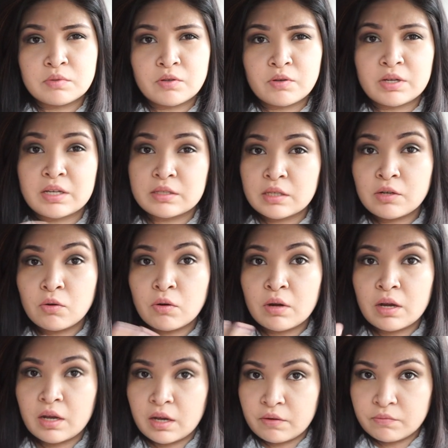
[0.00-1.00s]
So I guess I don't
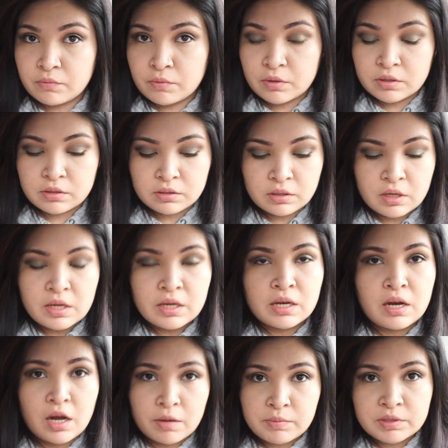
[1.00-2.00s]
have one.
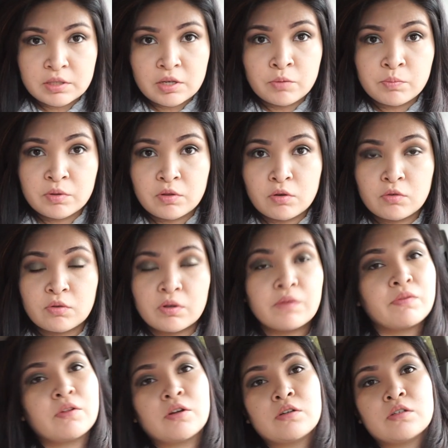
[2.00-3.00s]
Comment down below
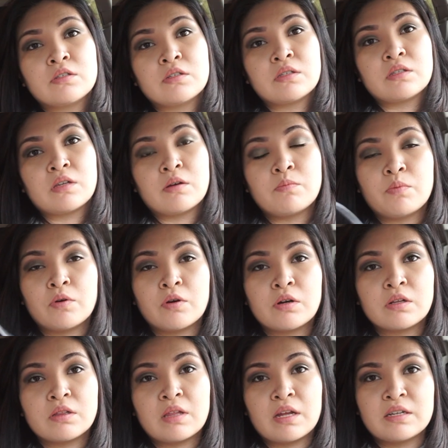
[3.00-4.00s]
if there is a book
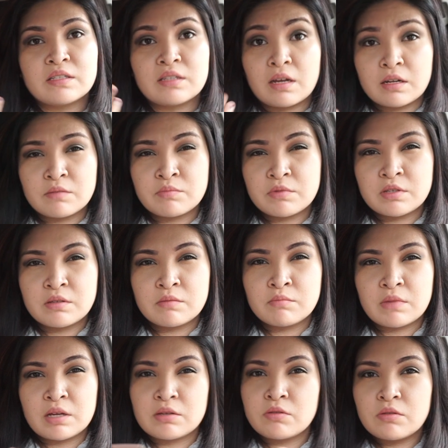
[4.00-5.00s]
that is autumn themed
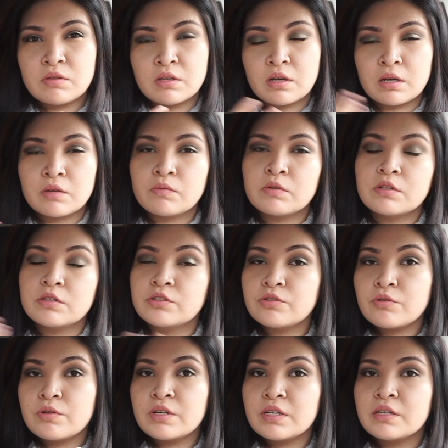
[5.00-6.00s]
that you think I would
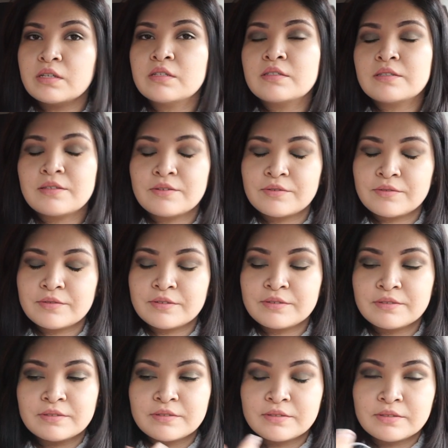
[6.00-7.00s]
enjoy. So
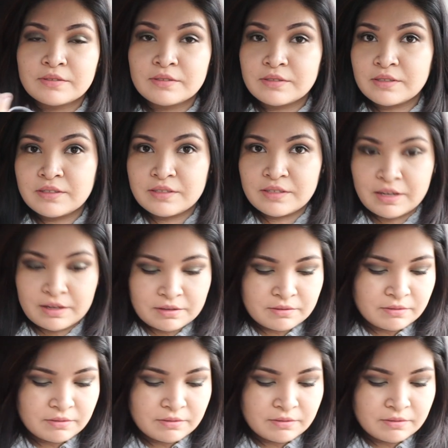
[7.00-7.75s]
yeah.